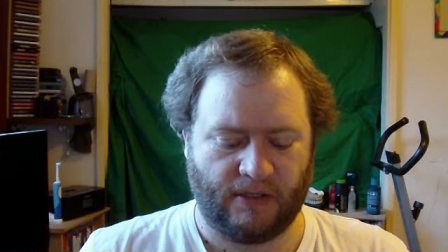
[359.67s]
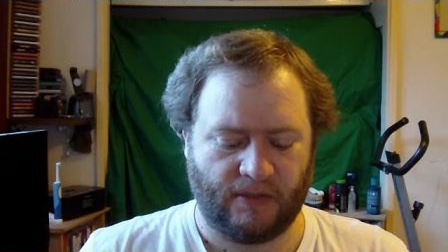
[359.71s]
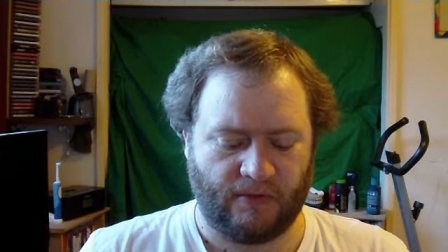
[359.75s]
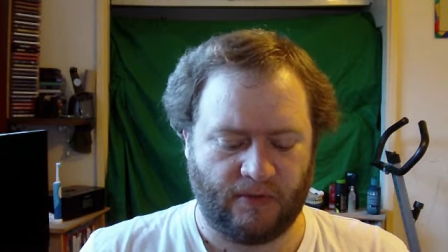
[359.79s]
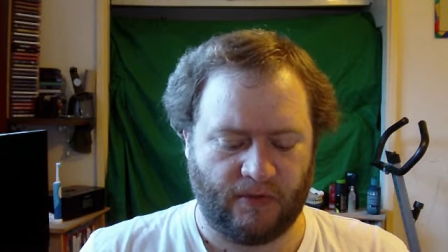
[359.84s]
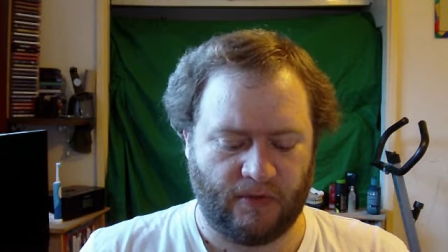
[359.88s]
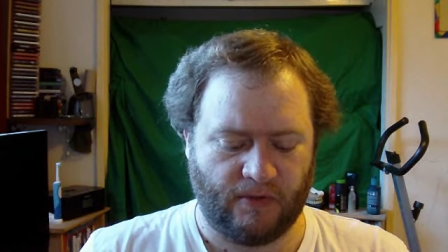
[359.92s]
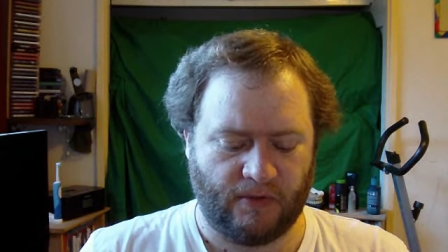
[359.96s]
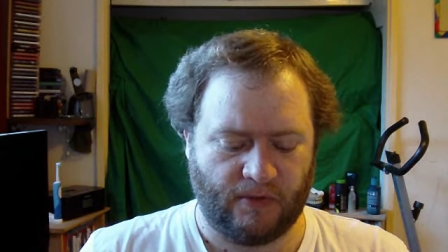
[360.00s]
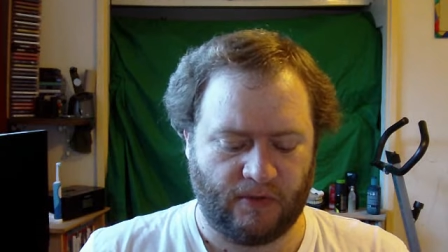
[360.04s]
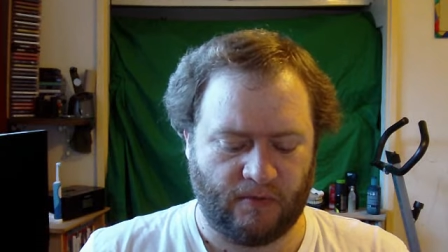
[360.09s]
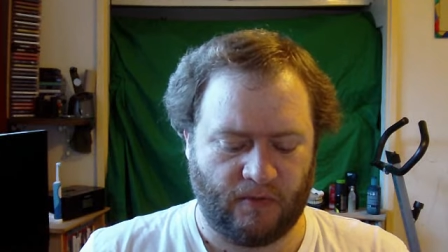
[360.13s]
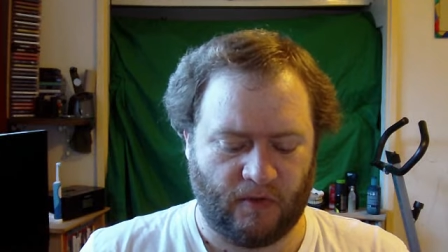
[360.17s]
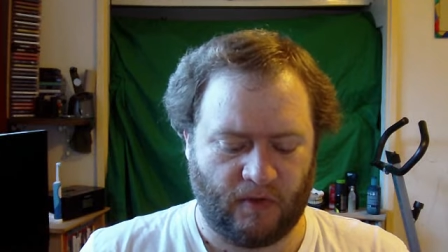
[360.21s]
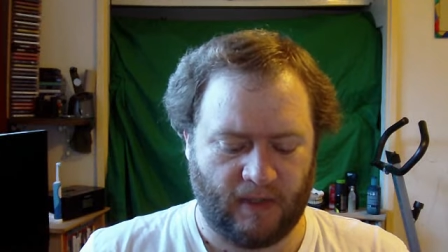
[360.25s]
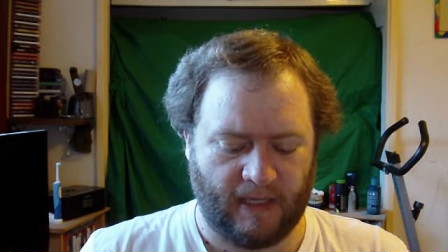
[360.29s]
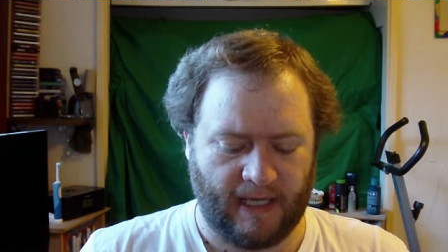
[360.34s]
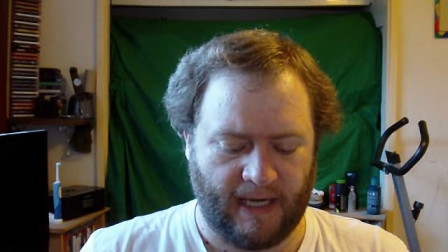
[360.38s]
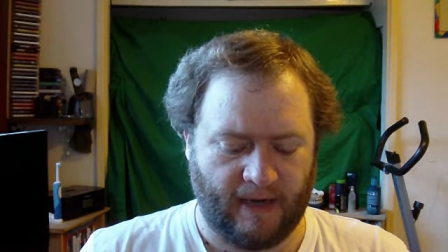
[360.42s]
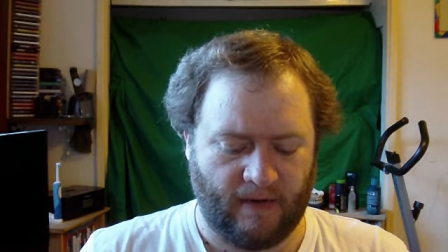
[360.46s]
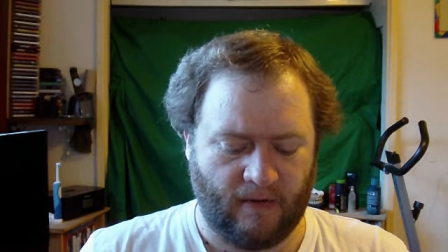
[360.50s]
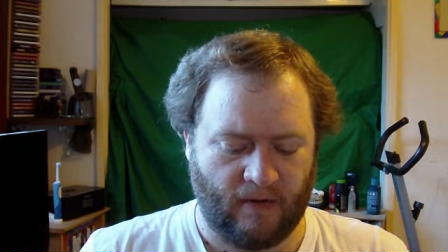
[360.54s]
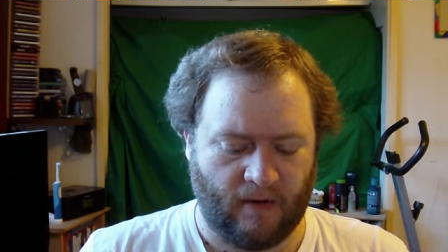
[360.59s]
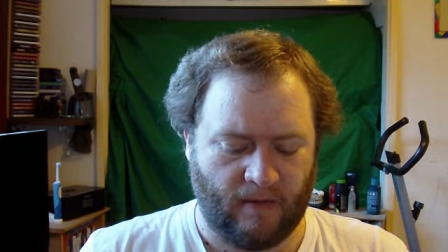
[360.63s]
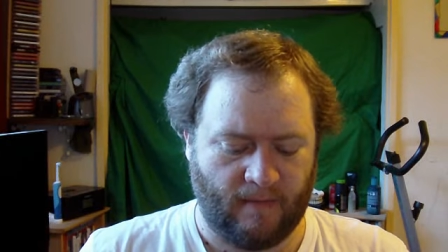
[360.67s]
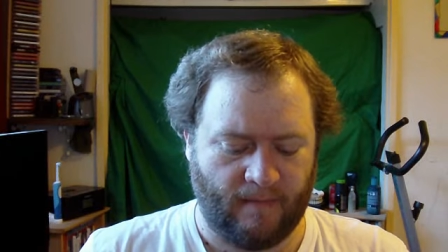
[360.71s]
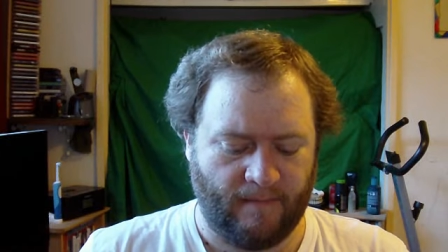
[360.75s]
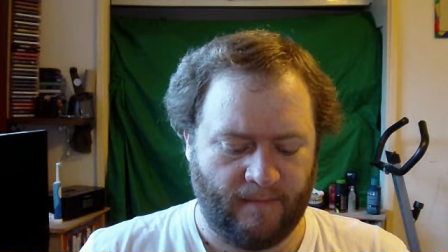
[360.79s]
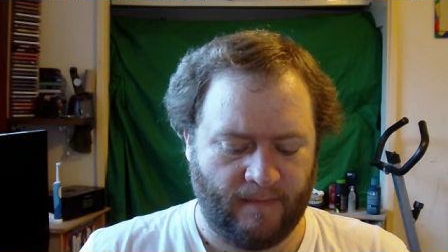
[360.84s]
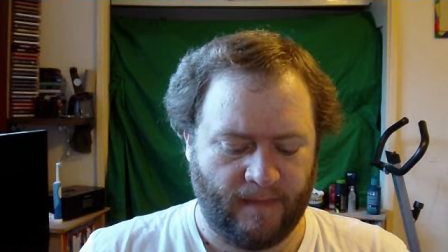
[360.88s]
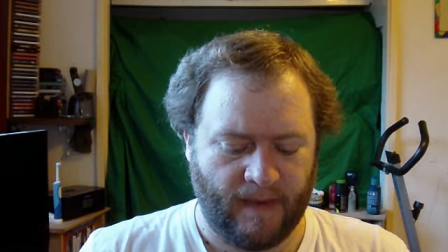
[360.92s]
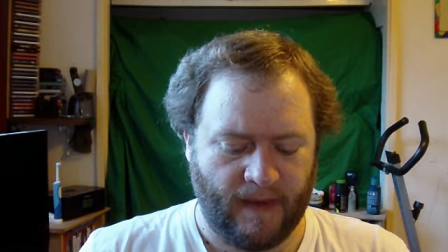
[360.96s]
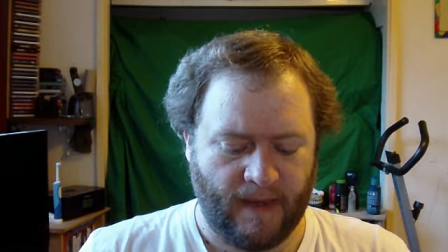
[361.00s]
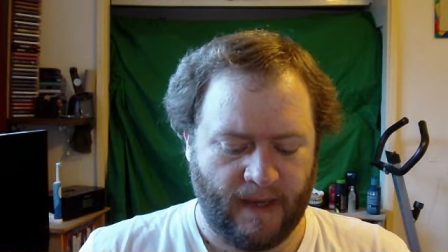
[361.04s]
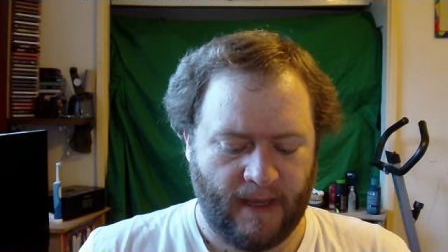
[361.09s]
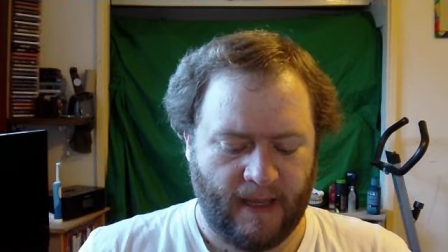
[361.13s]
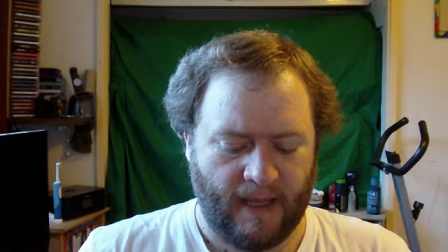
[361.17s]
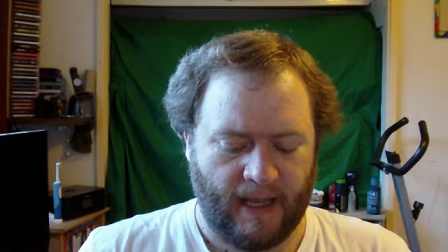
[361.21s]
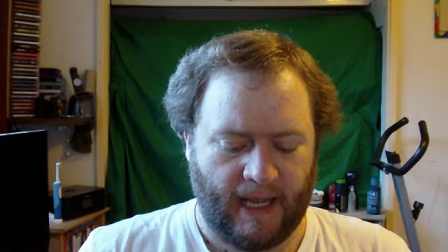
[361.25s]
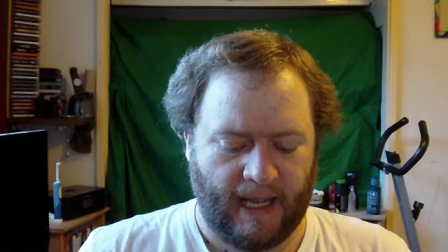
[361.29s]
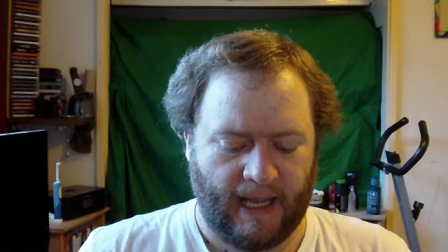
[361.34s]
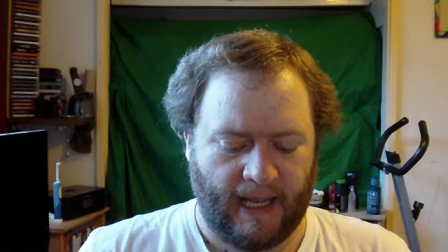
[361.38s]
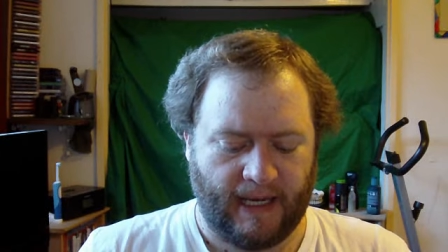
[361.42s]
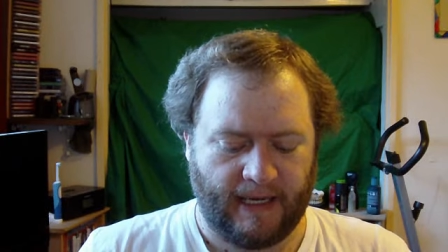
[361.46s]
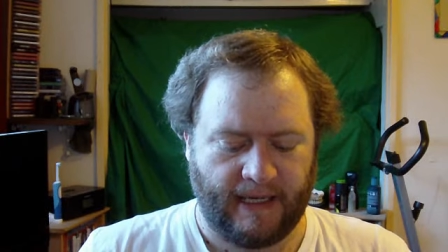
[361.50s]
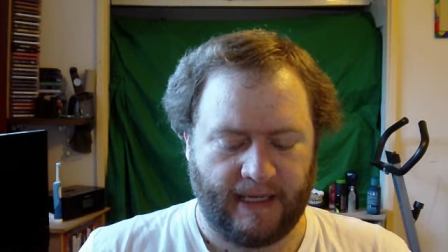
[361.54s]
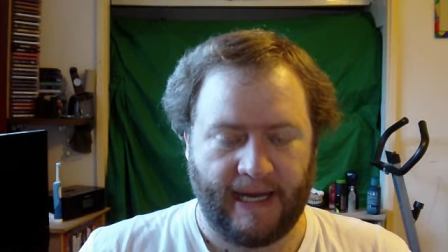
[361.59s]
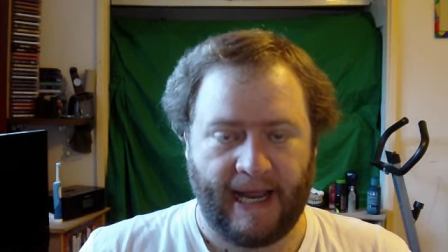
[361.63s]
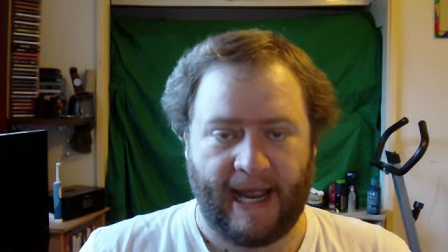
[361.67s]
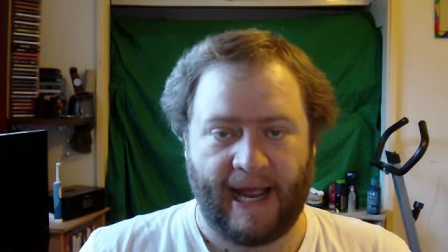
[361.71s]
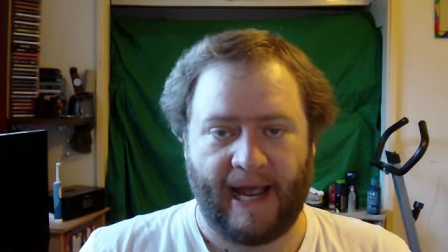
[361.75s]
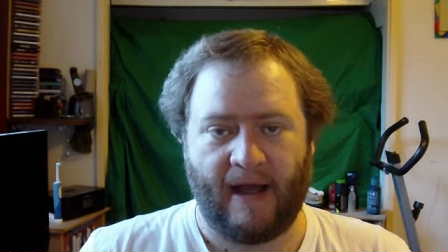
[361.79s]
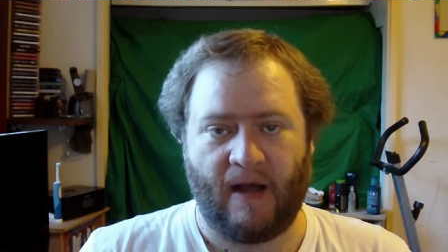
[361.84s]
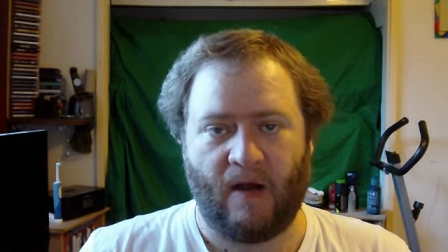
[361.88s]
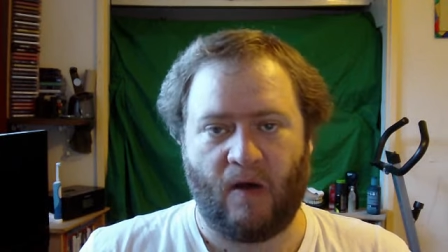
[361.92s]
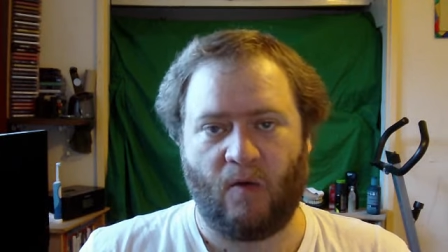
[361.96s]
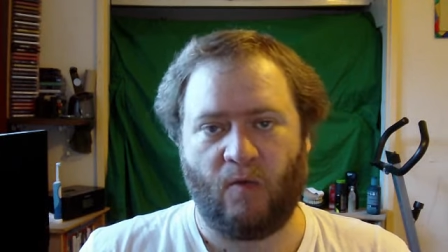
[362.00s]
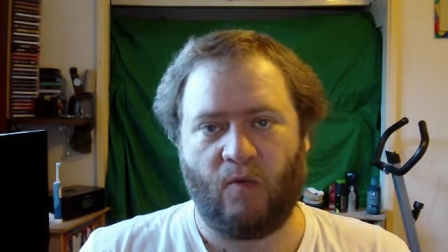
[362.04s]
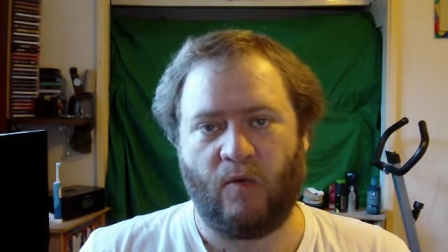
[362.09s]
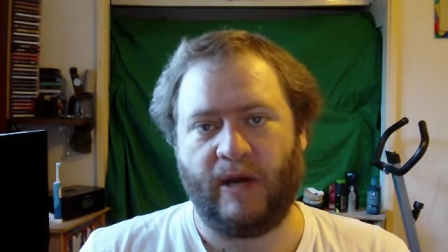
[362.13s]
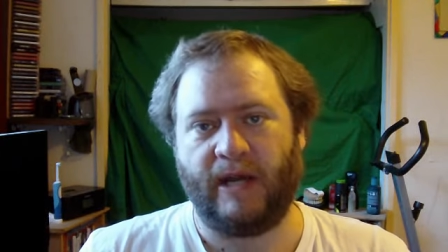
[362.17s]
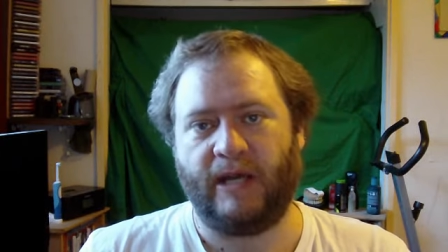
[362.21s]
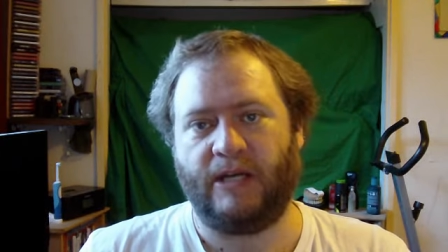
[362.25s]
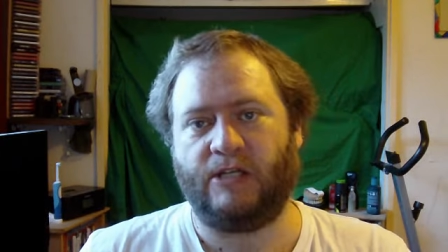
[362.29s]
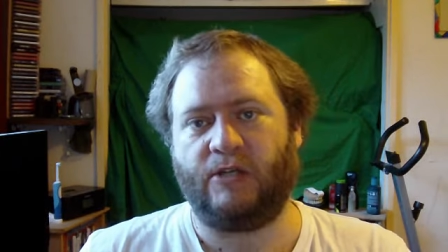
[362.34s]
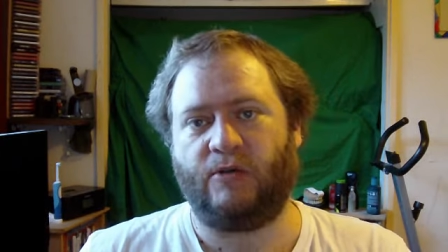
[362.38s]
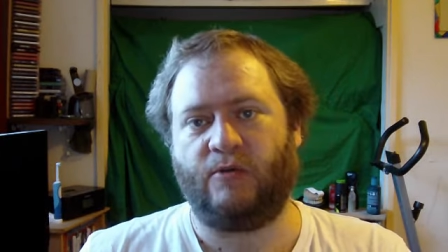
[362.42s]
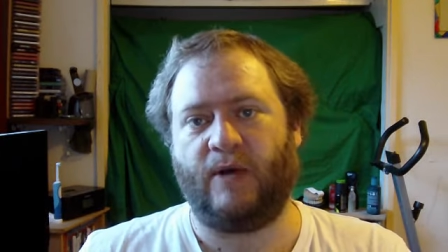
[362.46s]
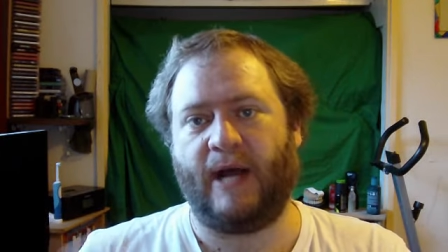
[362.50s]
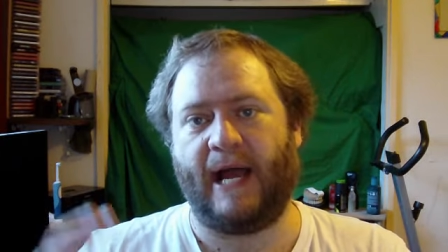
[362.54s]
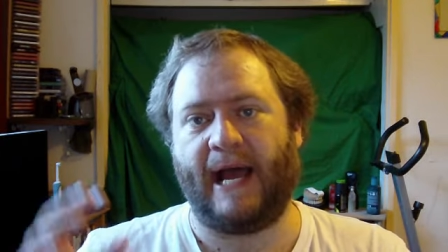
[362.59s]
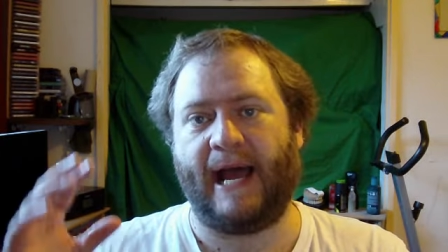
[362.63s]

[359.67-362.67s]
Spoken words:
shall do some more later on. And now we shall